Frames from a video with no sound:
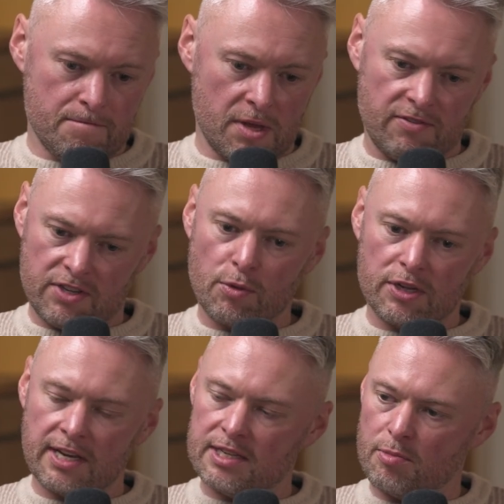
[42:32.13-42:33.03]
if someone
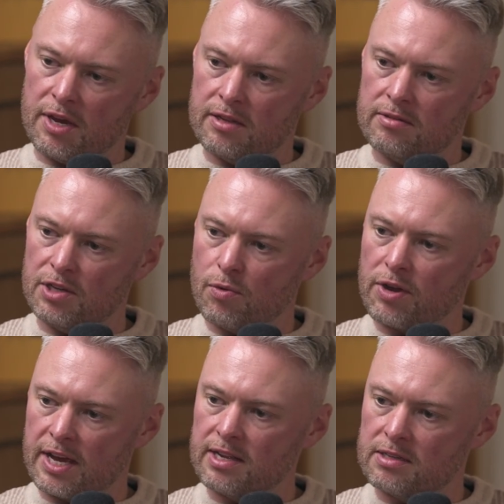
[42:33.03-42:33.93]
had said to me, do you
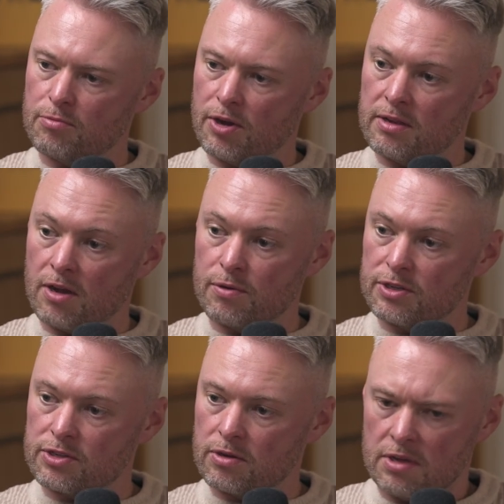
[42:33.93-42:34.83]
want kids? I would have
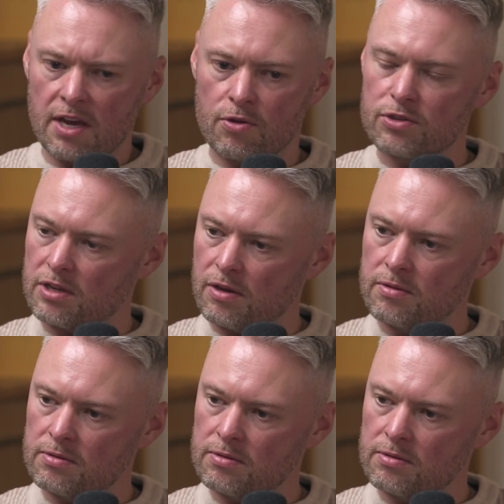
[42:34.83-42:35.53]
just gone, yeah, of course I do.